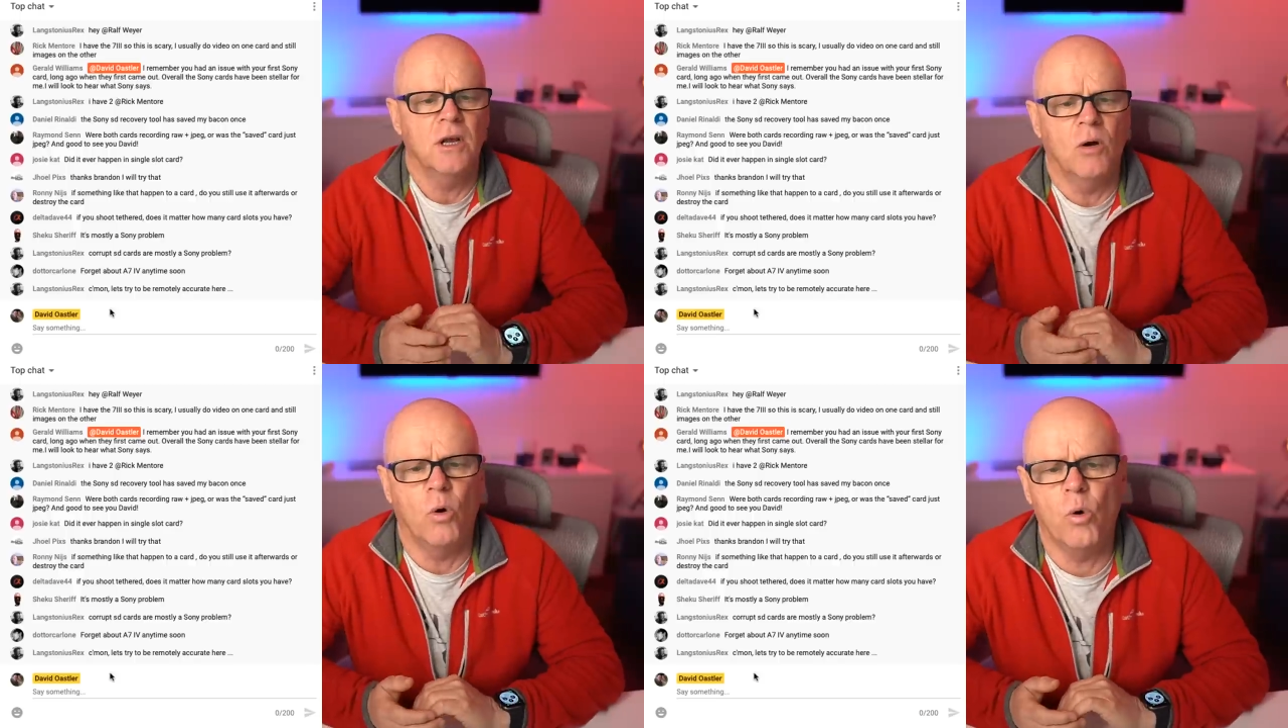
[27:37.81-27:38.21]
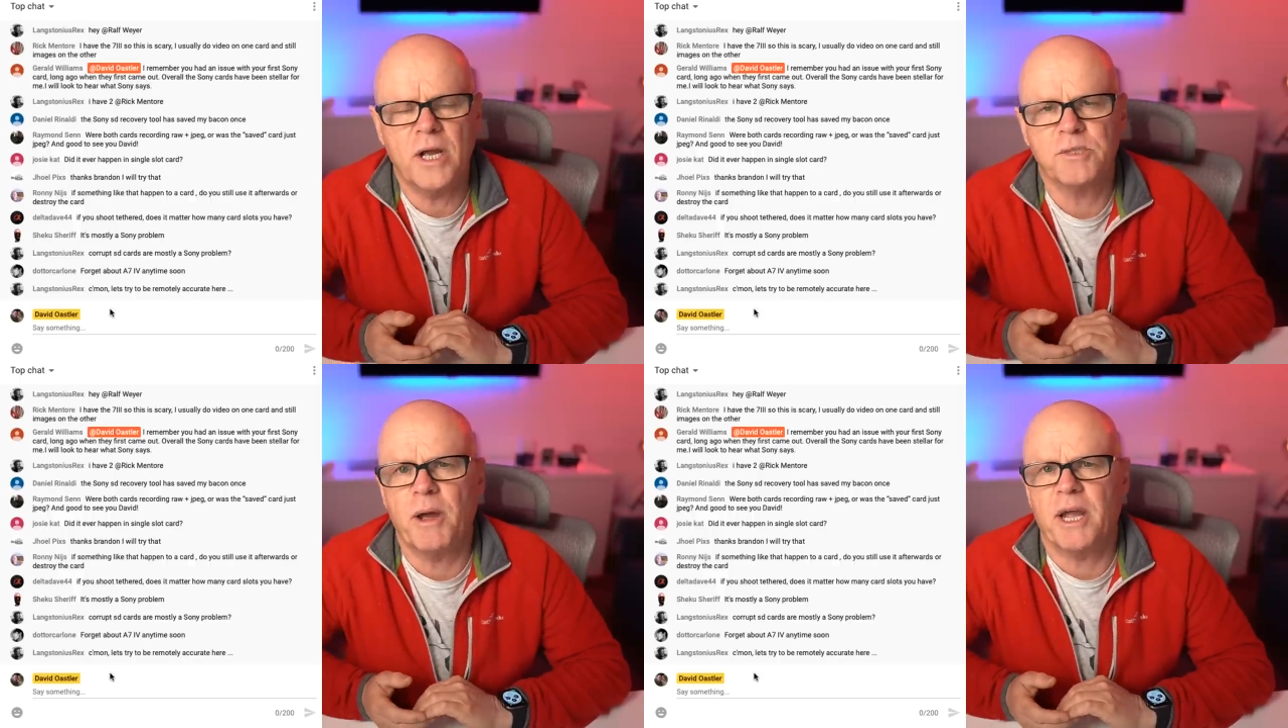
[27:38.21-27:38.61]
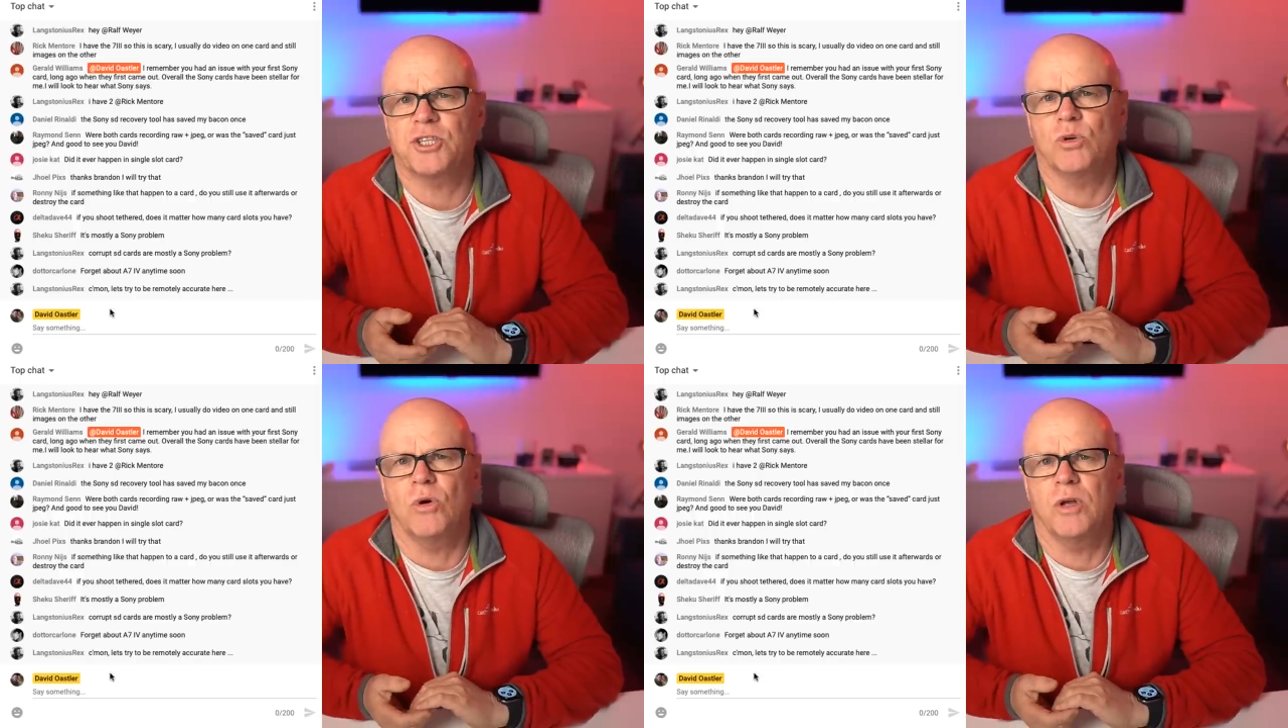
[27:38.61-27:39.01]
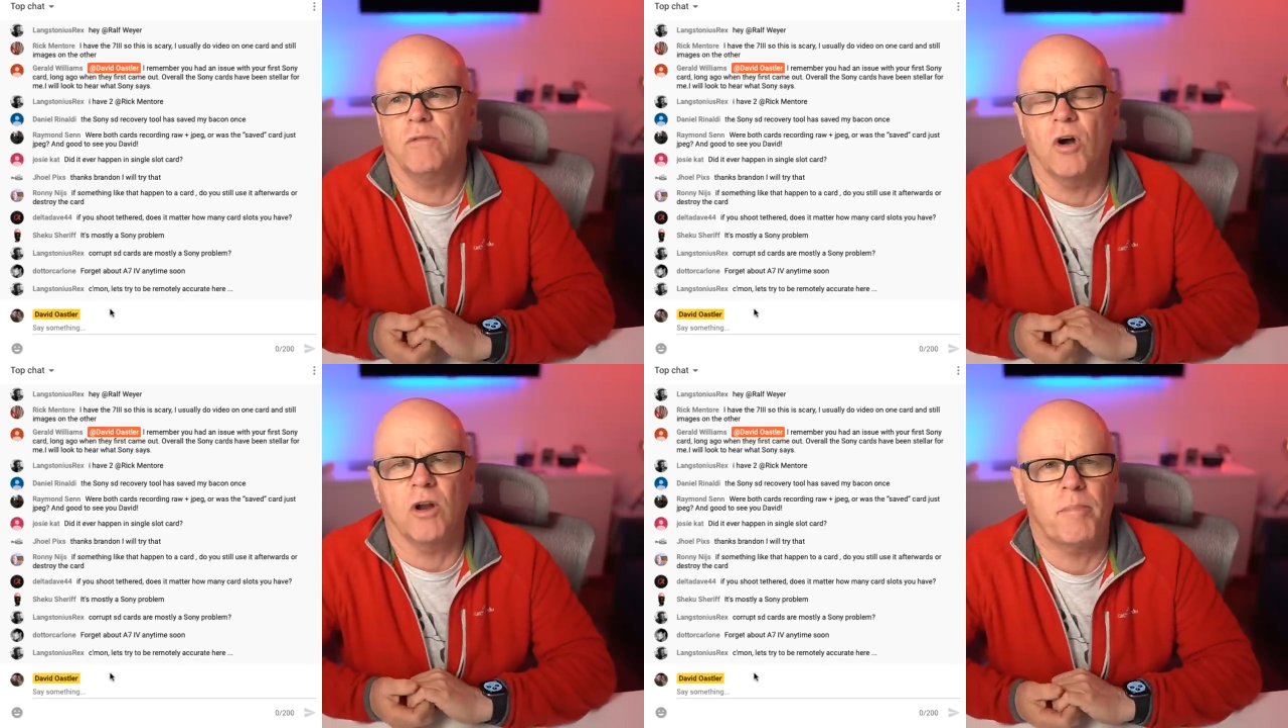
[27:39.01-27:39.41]
Always make sure
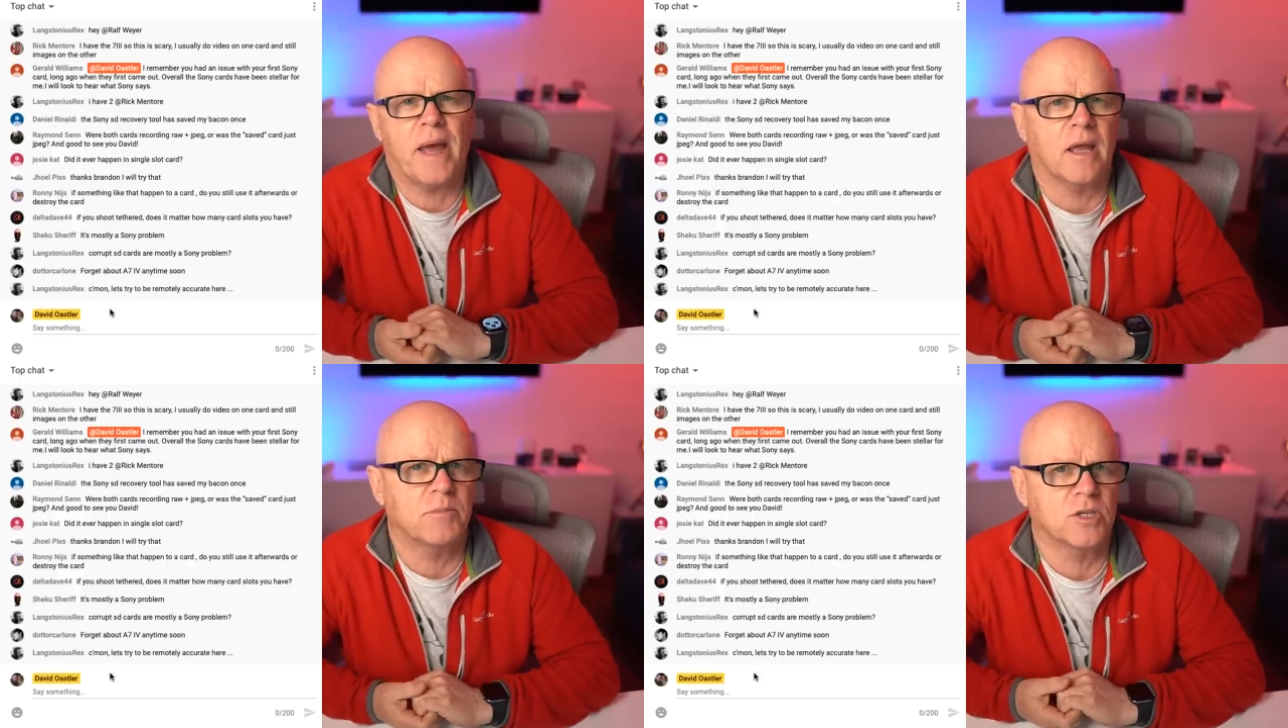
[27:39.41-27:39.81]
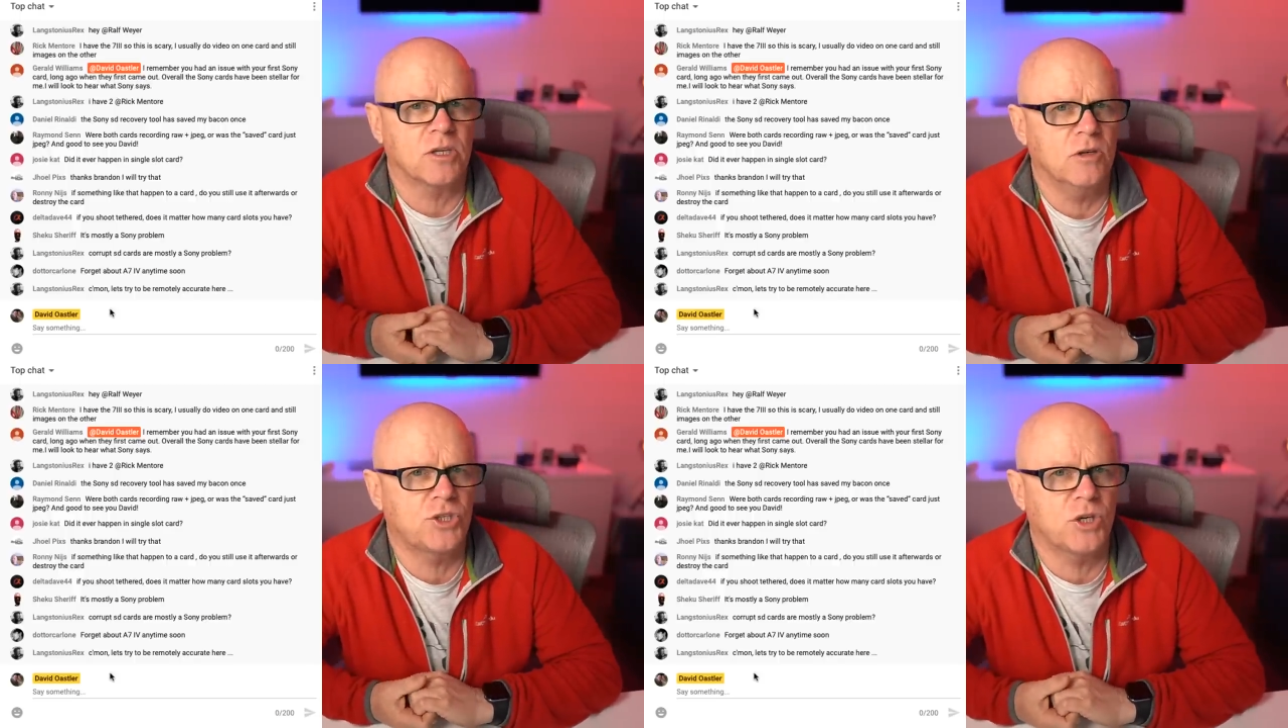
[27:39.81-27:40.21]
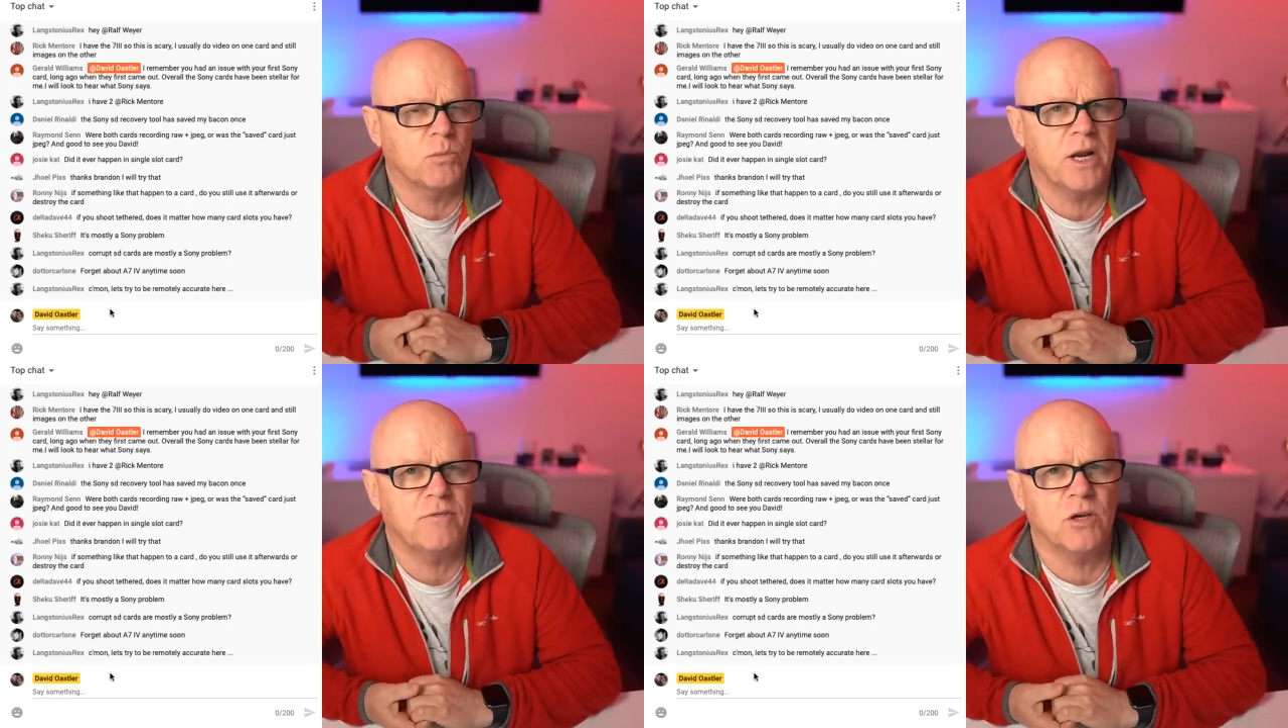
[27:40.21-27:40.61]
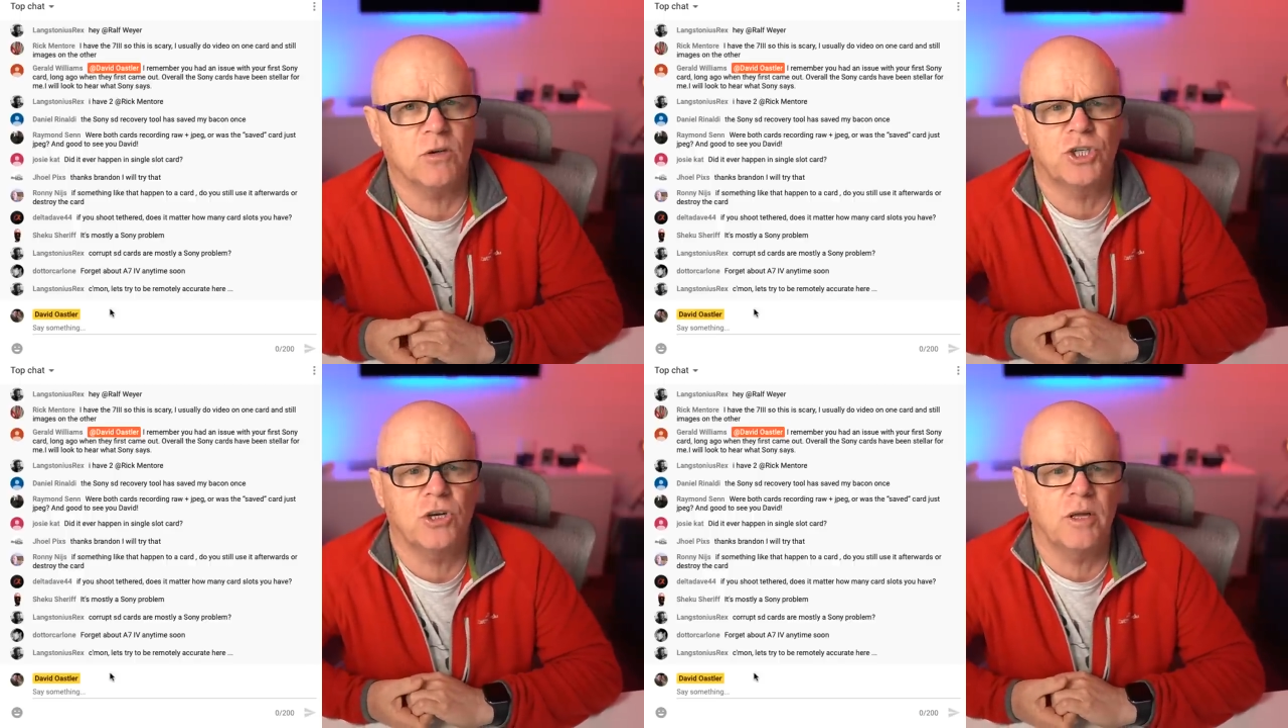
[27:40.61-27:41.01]
you've got a backup solution whenever you're
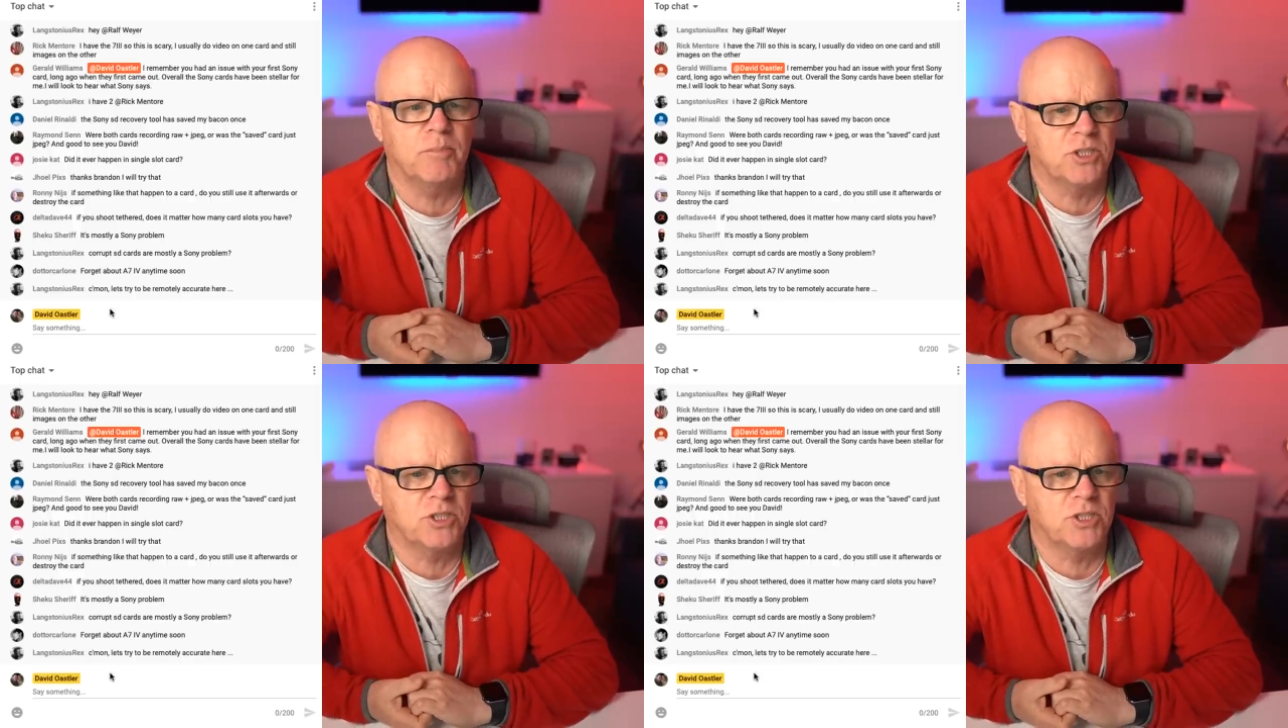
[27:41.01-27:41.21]
shooting,